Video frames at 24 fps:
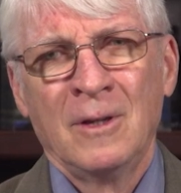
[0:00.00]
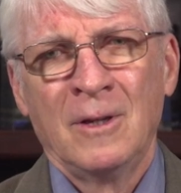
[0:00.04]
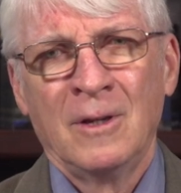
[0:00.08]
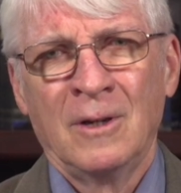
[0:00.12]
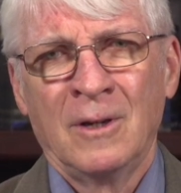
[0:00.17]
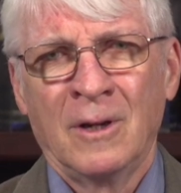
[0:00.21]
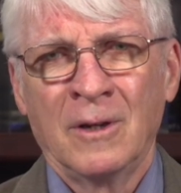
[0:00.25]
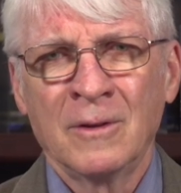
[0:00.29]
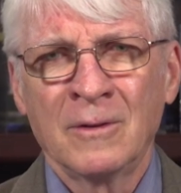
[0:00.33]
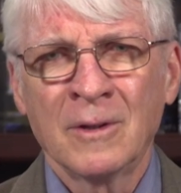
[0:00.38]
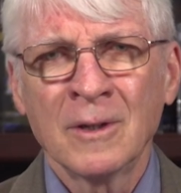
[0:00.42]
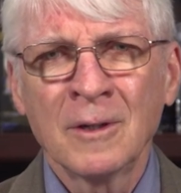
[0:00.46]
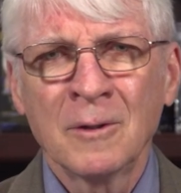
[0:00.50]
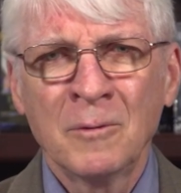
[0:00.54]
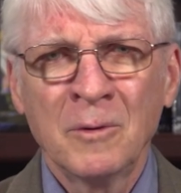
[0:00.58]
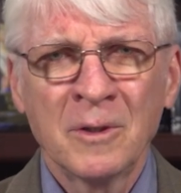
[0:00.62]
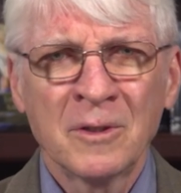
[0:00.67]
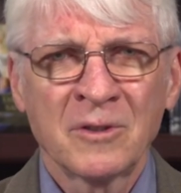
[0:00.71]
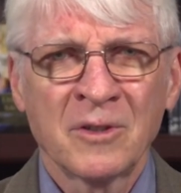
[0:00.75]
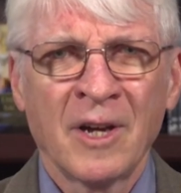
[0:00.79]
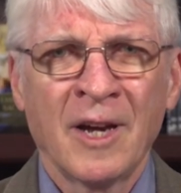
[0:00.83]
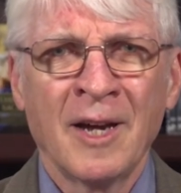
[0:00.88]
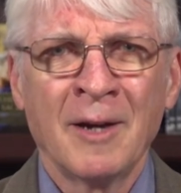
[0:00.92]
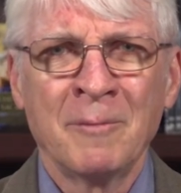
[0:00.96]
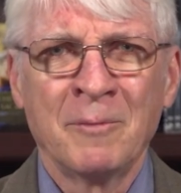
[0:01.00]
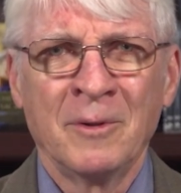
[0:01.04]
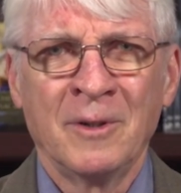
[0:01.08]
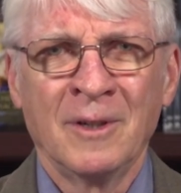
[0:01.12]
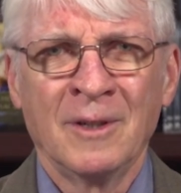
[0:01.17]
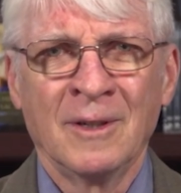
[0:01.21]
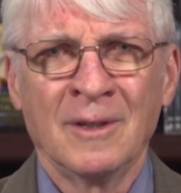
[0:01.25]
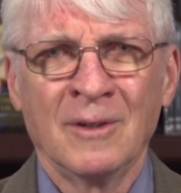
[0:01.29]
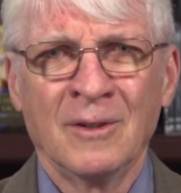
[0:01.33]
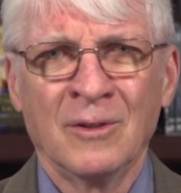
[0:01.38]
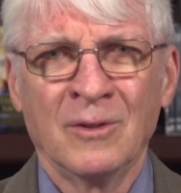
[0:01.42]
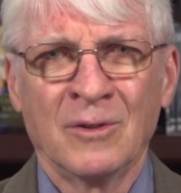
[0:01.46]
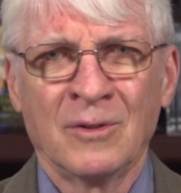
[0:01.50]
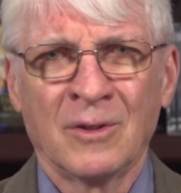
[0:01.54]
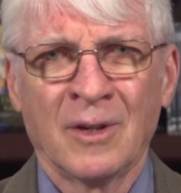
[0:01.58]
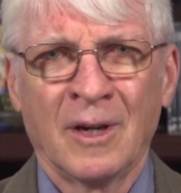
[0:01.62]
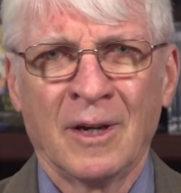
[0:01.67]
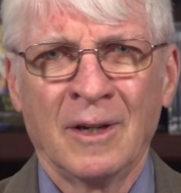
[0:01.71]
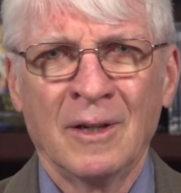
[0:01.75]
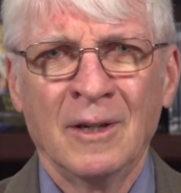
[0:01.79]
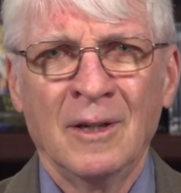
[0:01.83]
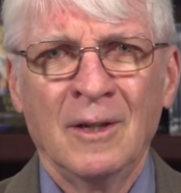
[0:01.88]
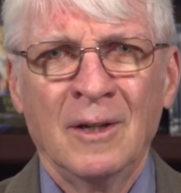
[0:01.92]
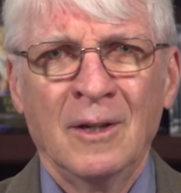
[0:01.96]
And I think what's happening is
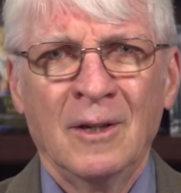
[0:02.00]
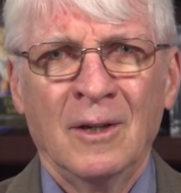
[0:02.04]
that